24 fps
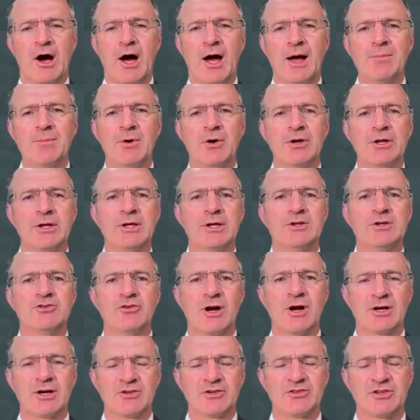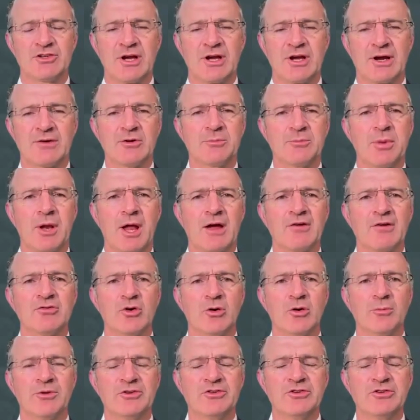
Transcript: iBody drug discovery platform.